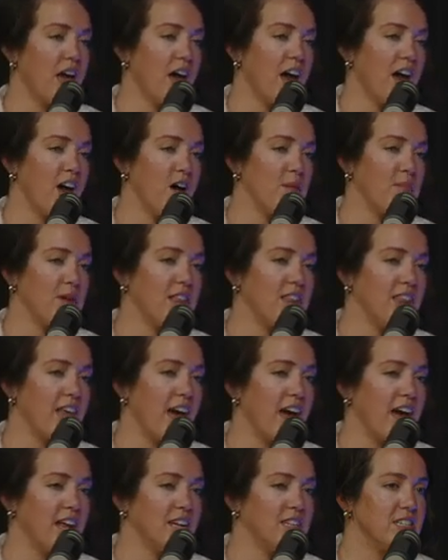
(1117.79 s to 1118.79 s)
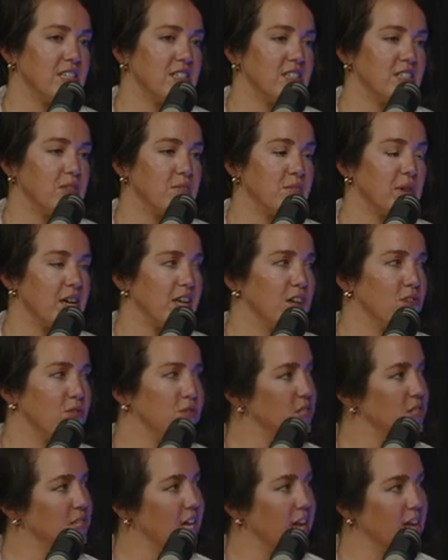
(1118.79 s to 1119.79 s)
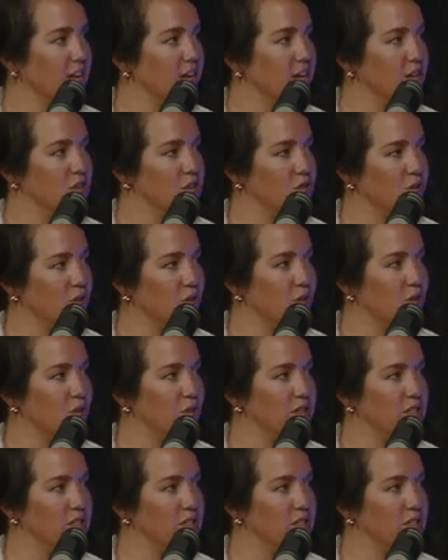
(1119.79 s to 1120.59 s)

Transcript: And that, to me, you just can't control.